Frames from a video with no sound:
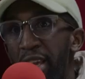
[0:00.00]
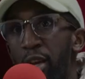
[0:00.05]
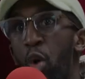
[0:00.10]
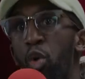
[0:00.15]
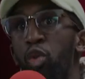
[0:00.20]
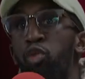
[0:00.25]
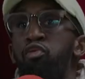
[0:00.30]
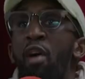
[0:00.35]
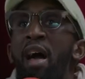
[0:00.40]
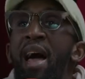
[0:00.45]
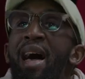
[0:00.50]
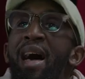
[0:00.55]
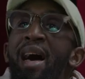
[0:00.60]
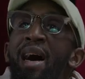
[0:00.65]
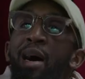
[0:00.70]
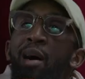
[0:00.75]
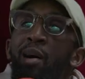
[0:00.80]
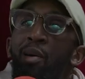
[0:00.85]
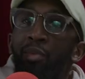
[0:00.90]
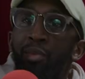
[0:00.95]
It goes
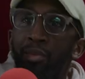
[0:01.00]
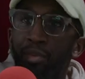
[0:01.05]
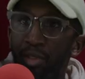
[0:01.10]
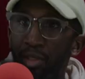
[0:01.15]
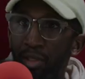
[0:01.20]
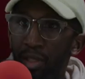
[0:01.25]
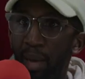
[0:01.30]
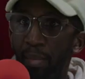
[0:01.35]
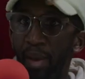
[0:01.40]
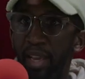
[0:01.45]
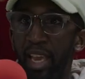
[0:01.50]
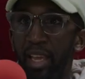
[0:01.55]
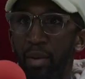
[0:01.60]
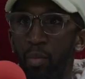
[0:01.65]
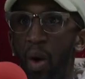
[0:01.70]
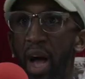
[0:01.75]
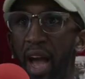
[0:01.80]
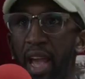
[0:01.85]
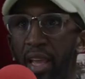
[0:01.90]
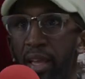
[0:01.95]
round. no, but again,
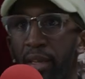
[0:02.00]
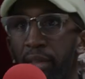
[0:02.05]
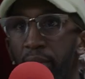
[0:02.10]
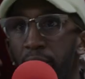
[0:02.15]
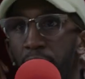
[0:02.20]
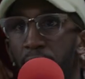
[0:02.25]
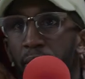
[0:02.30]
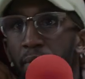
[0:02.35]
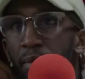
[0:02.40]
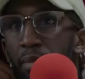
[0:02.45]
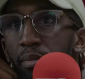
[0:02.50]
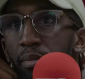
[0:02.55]
animals, but no, but